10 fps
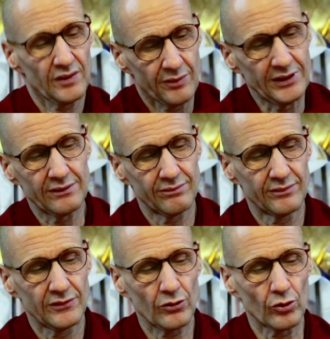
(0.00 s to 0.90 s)
I mean,
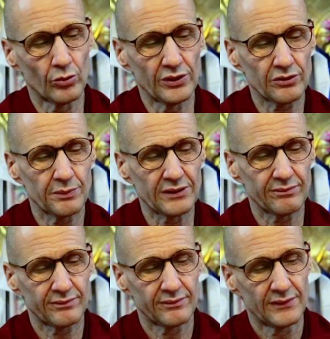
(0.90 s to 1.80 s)
not always, but...
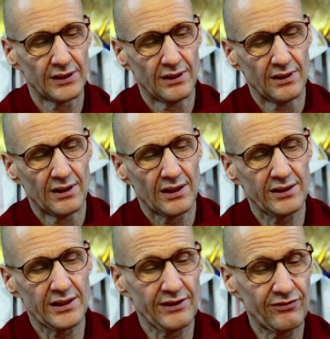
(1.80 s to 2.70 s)

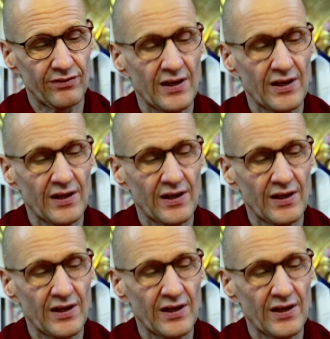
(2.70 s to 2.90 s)
And then